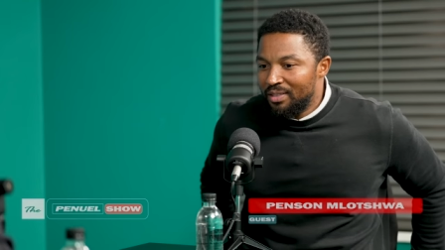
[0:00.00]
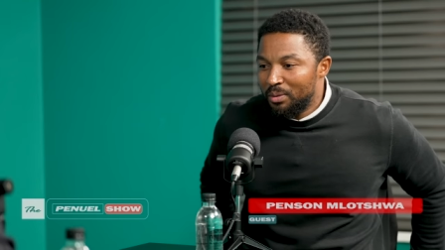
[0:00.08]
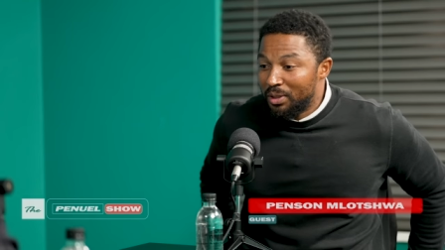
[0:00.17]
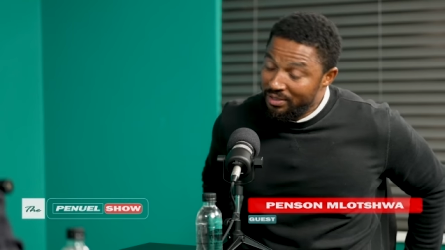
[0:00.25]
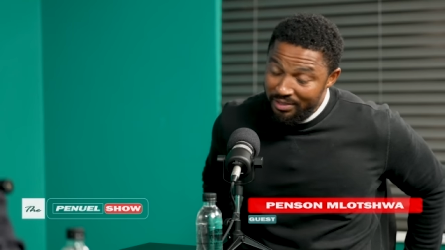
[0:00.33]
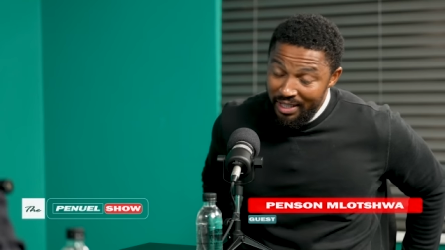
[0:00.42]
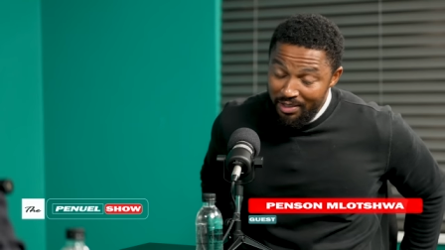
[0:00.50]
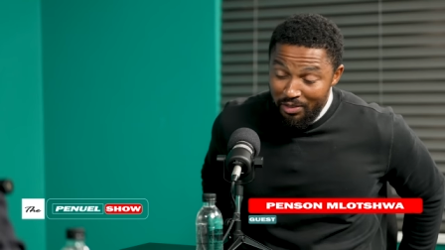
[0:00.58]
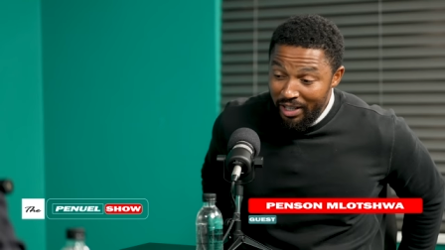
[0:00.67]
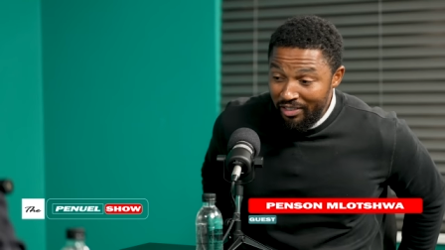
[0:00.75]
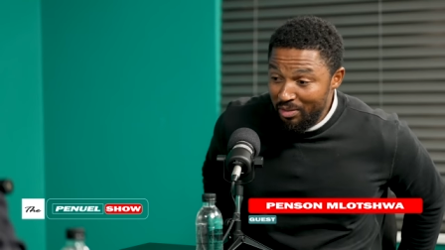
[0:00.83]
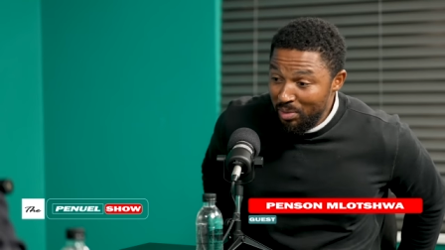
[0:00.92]
Well, thanks
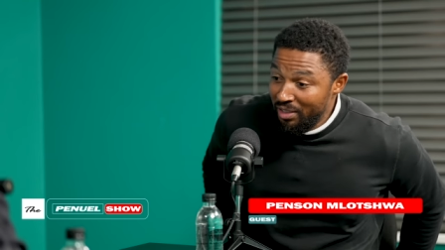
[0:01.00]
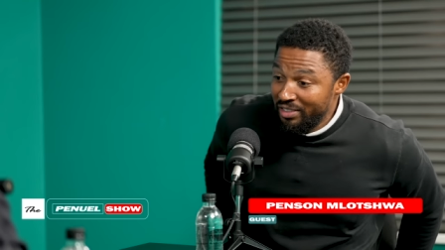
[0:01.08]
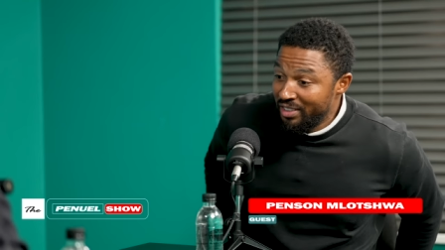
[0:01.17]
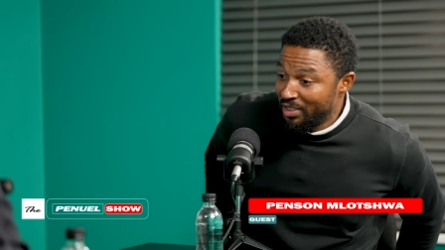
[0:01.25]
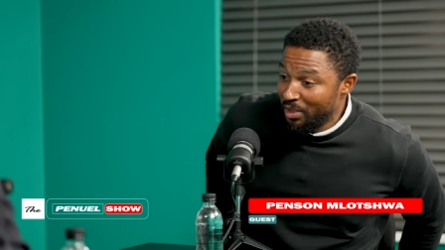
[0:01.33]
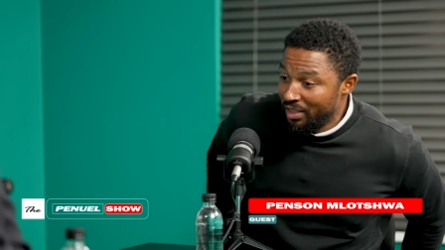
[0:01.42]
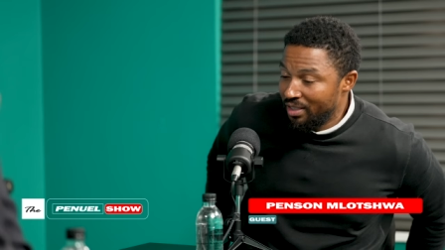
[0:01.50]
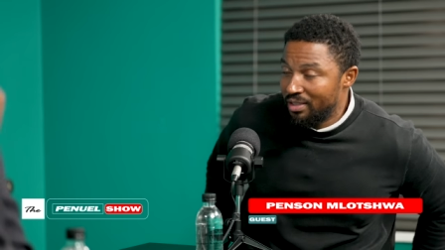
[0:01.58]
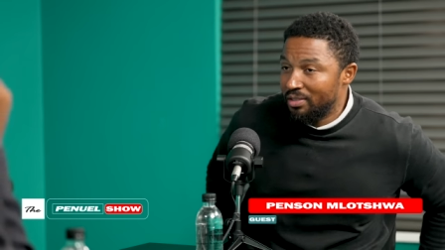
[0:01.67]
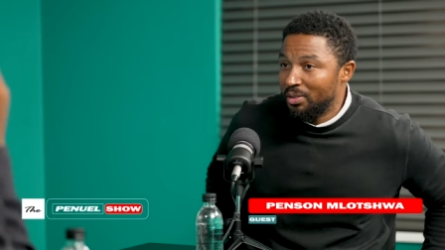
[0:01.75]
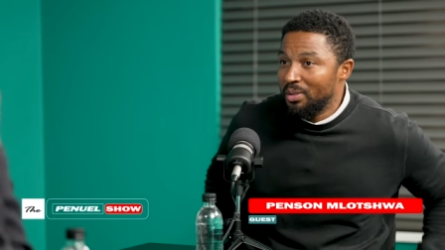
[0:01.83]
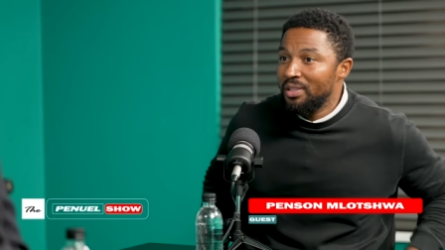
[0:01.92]
for having me, even if it's not an
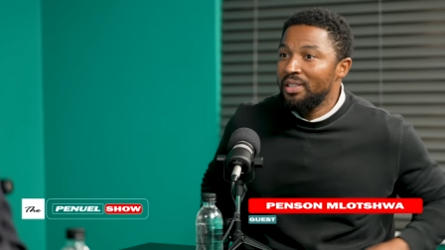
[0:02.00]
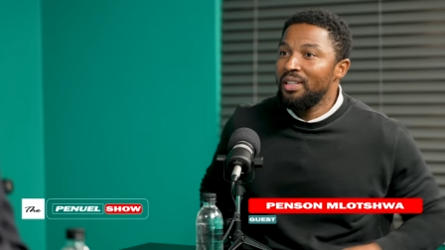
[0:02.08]
interview.